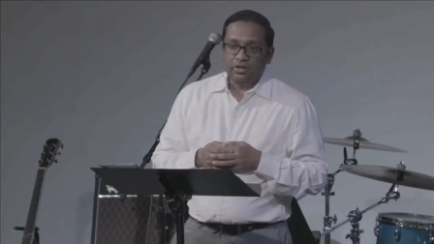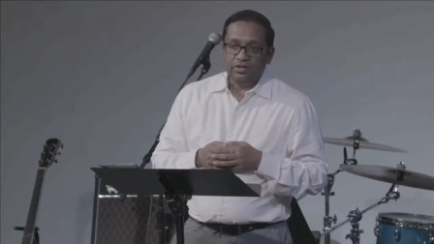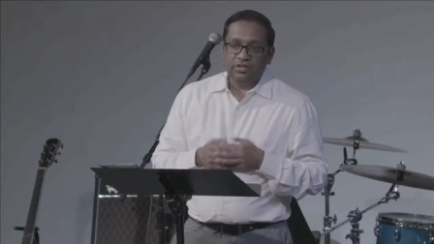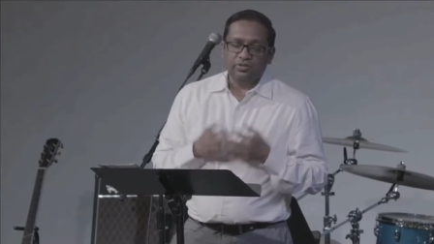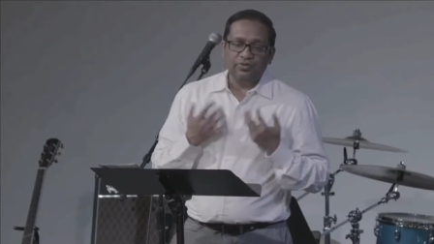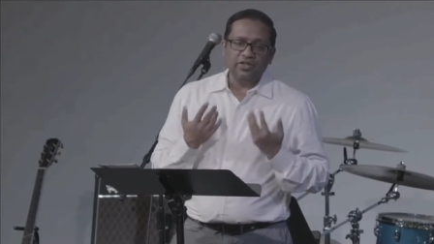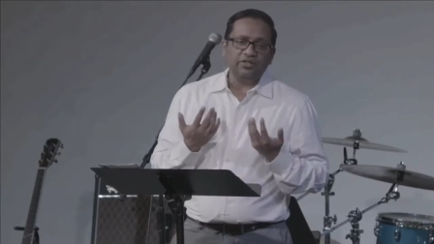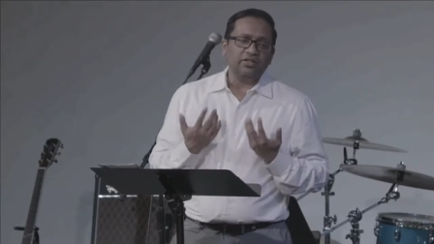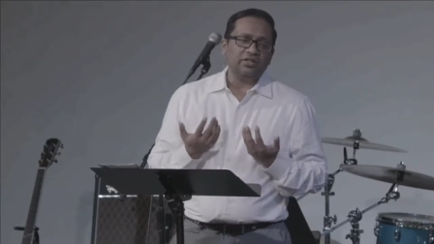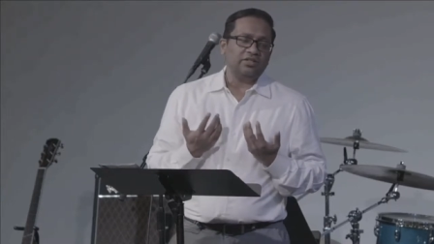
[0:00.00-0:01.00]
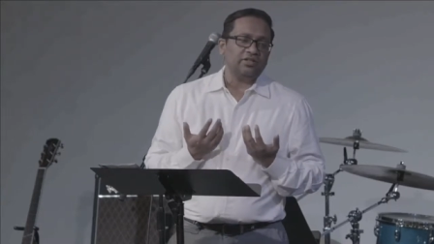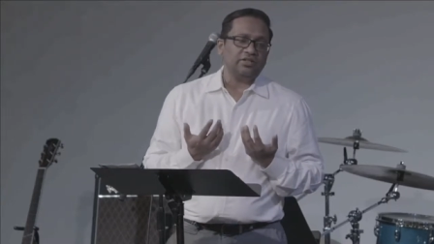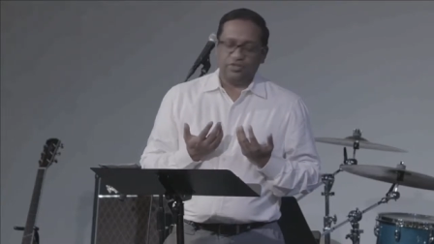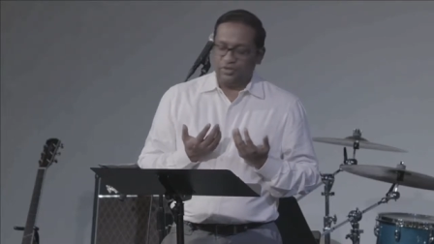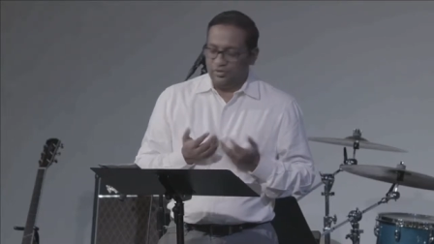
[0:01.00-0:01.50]
See, the reason this
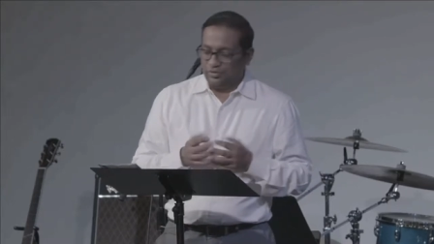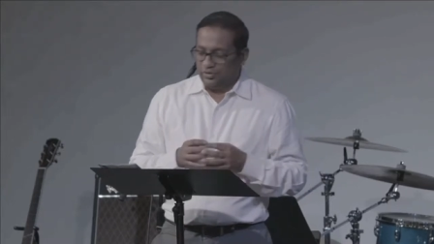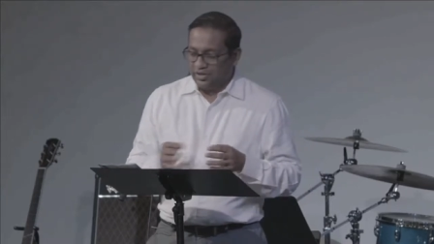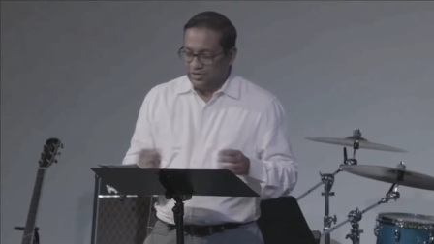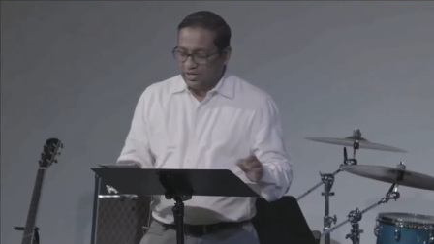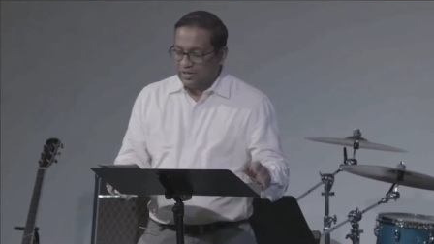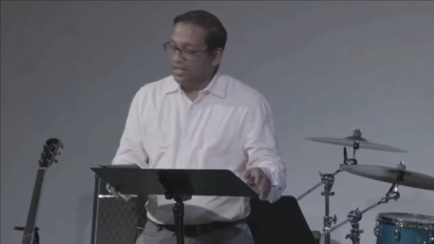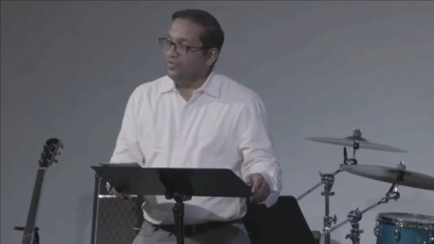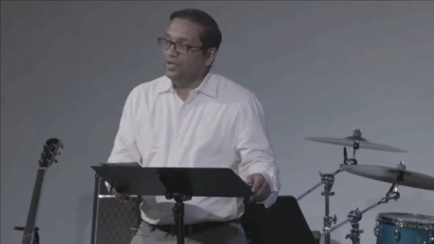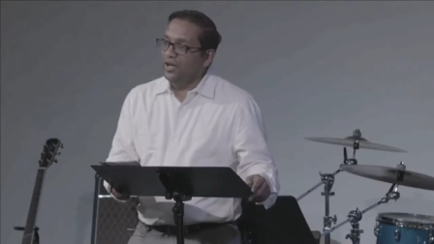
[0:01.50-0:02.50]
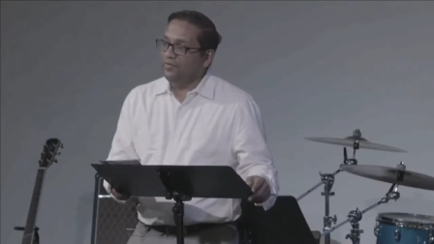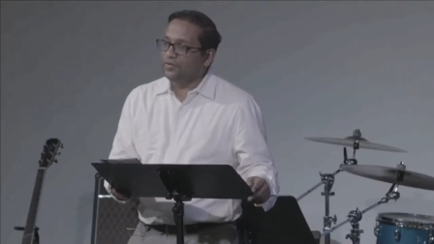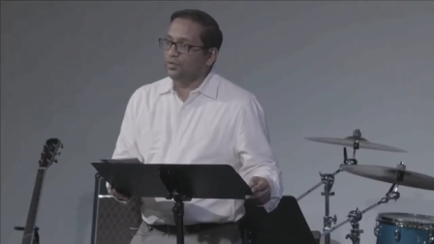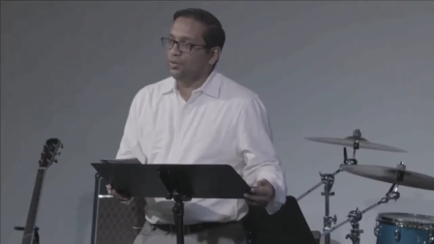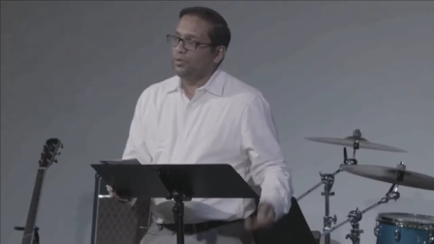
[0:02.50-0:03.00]
is true is that even
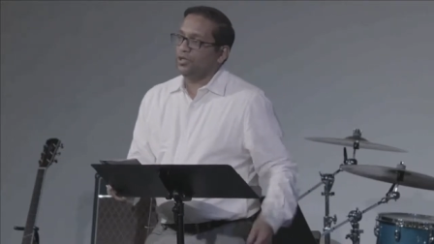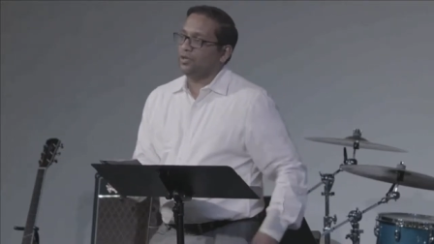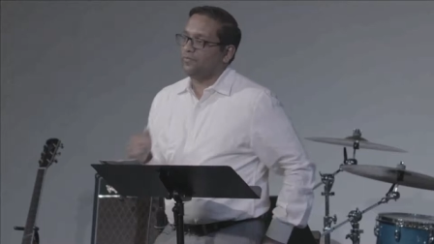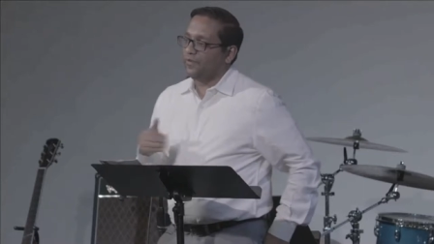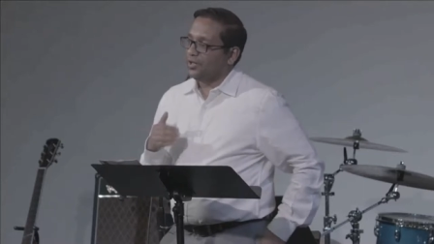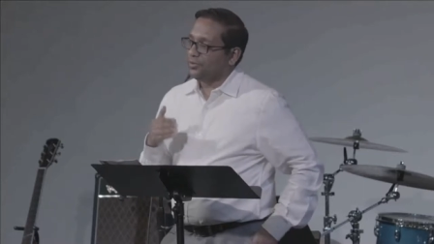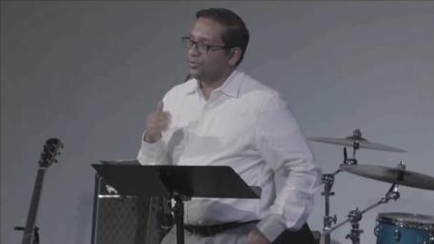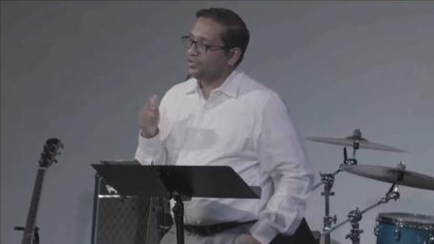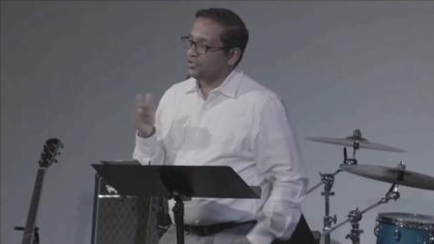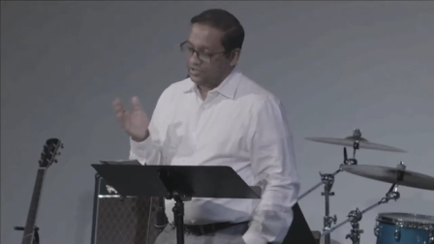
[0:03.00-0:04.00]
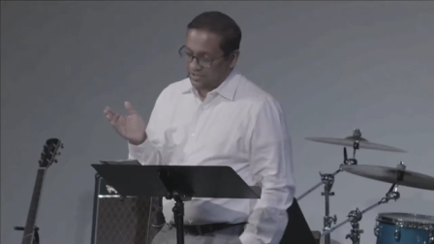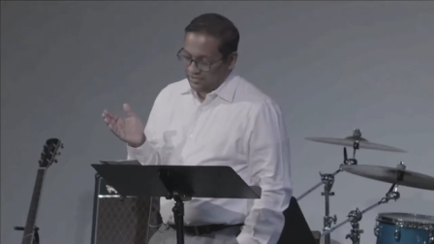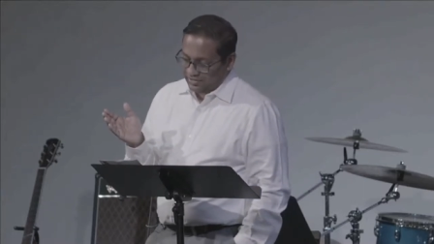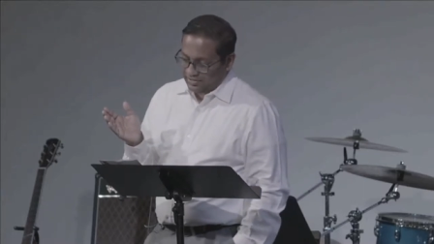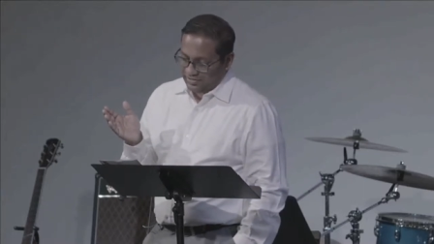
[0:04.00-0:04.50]
after we become followers of
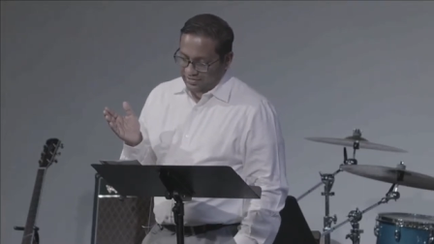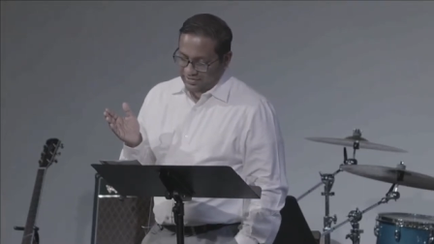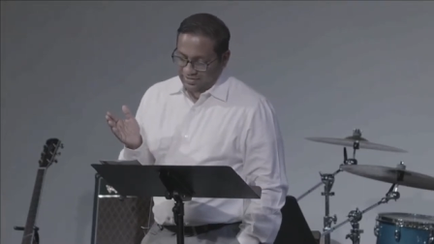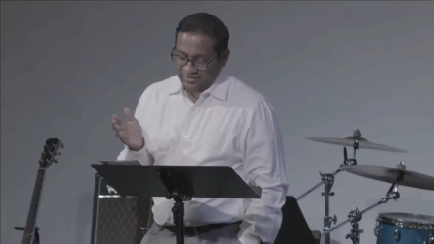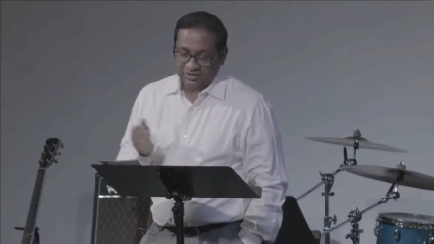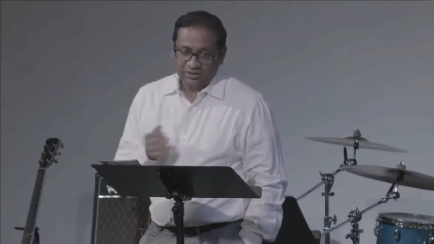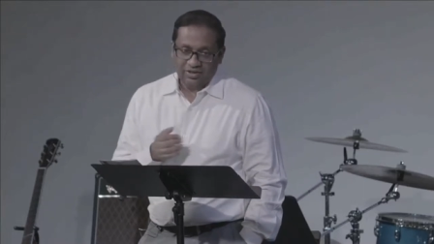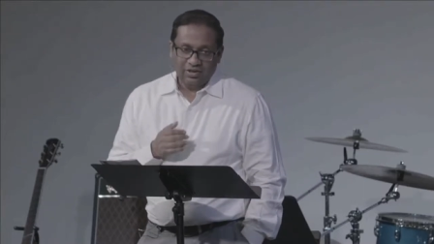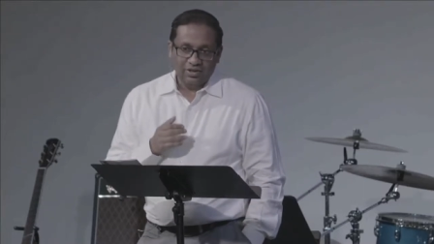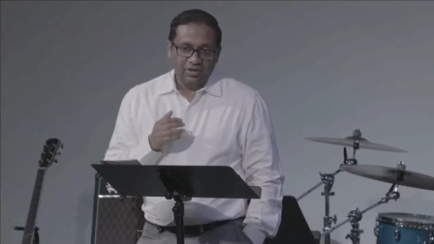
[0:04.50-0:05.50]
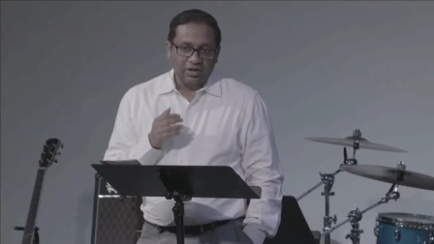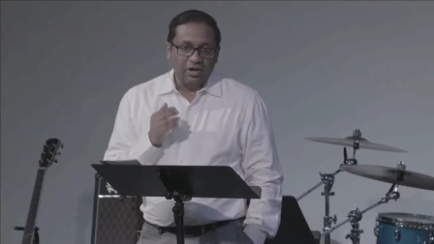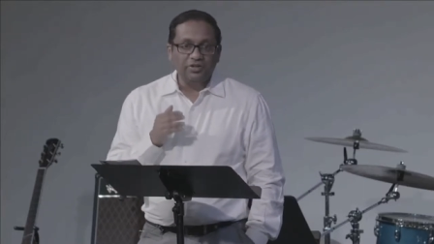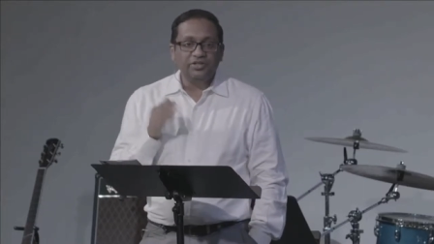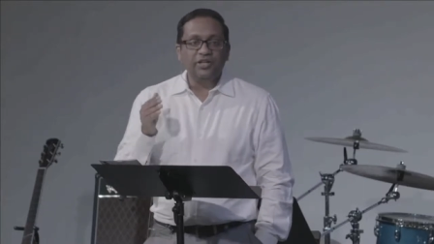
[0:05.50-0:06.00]
Jesus,
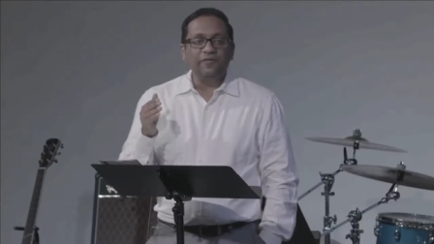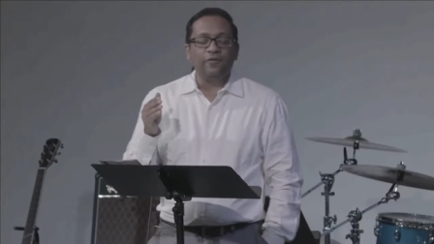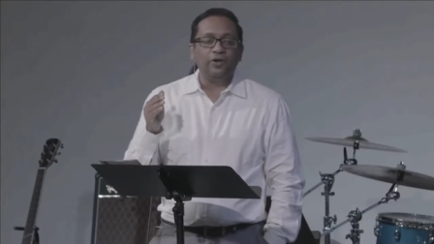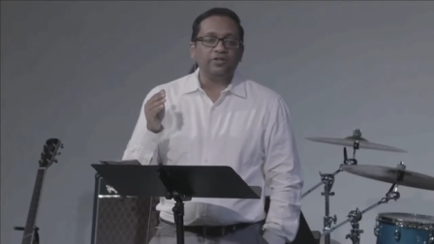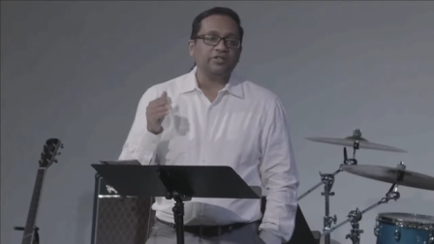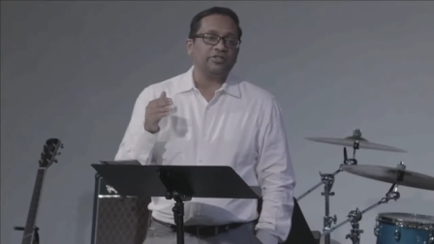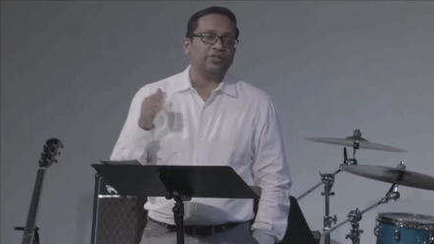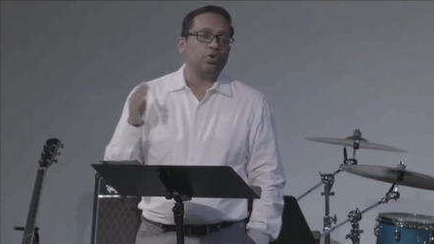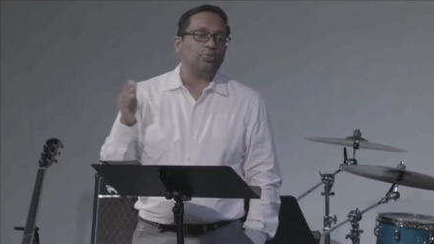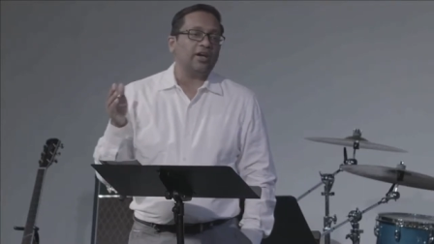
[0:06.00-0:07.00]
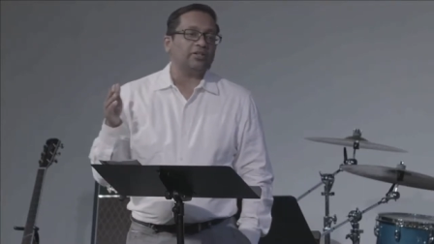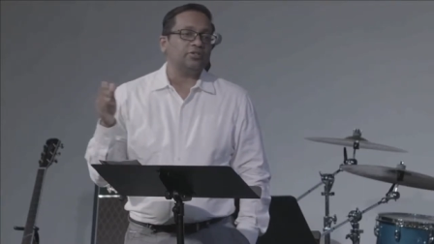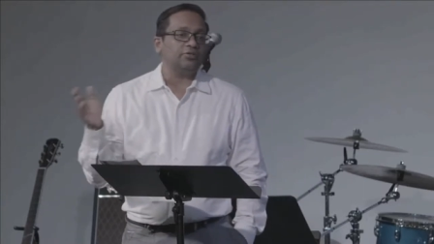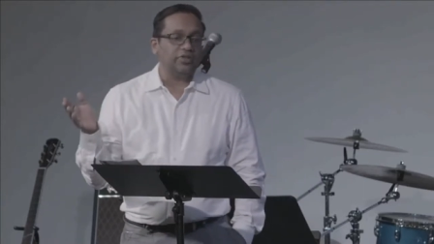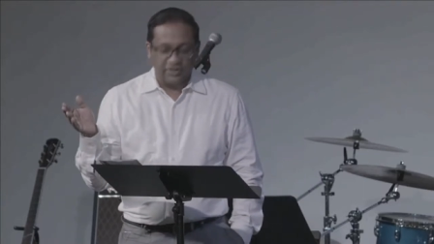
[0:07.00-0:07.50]
our default is to go back
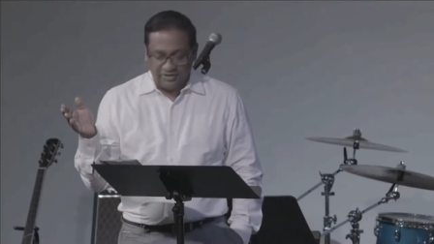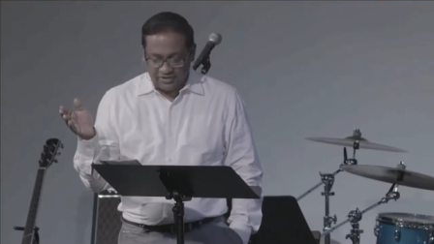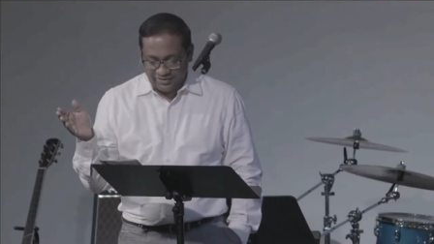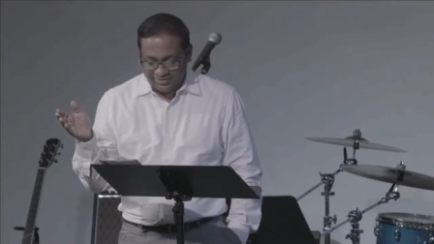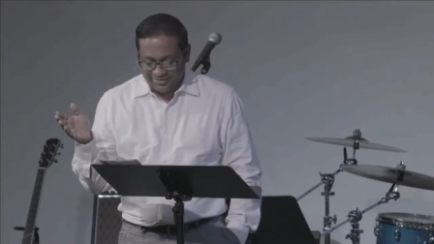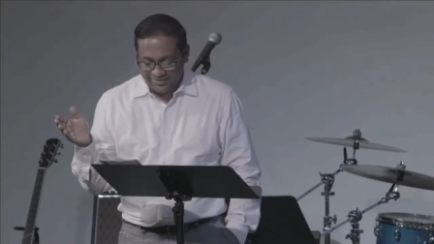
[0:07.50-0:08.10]
to religion.